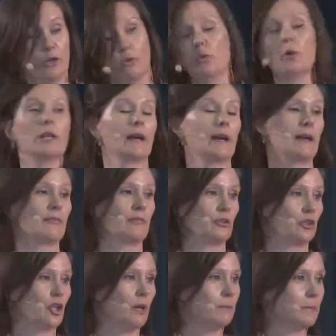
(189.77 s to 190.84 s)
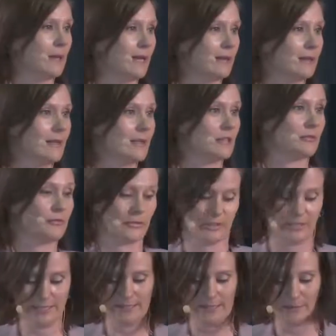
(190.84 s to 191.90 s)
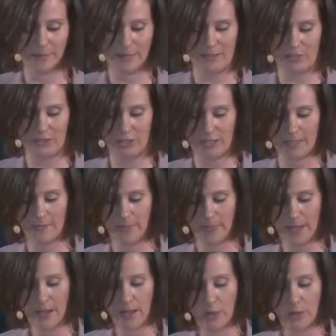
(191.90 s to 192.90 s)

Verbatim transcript: Will I have a job later as a facility manager?